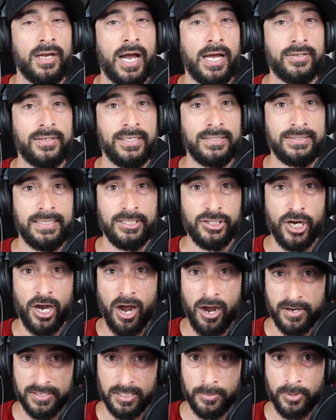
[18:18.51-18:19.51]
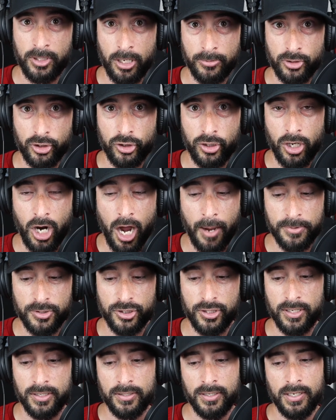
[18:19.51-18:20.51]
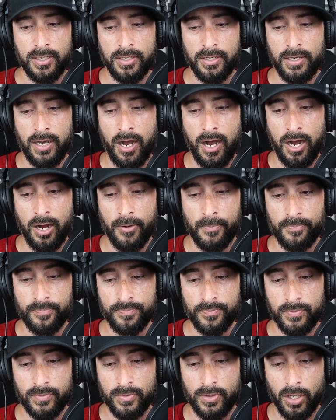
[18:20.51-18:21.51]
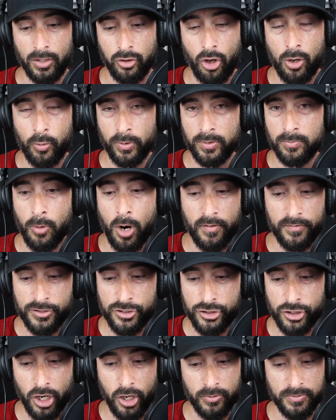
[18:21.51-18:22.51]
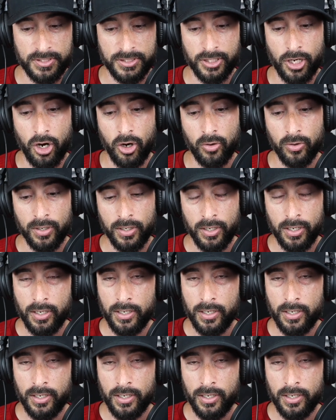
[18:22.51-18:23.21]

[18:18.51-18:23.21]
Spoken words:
I think TJ Hawkinson becomes a good option along with Marvin Jones. So